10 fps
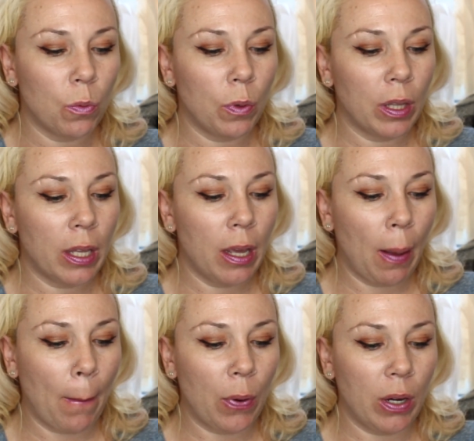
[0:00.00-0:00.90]

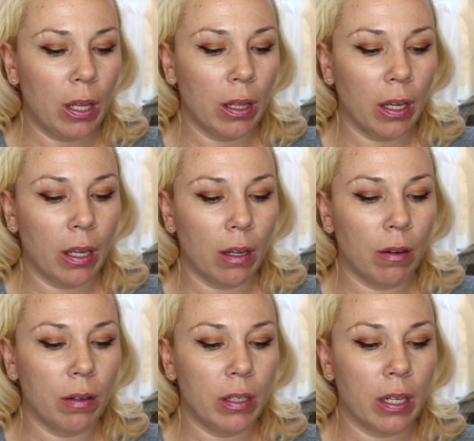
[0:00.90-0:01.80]
really pretty like
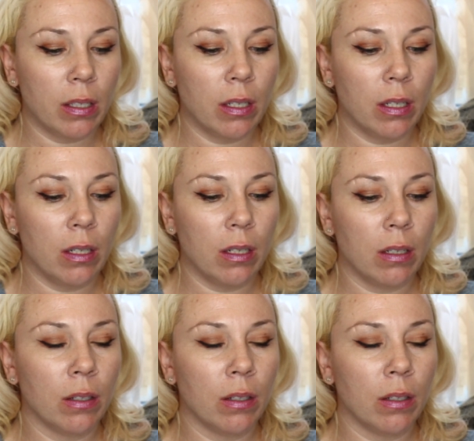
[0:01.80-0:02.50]
iridescent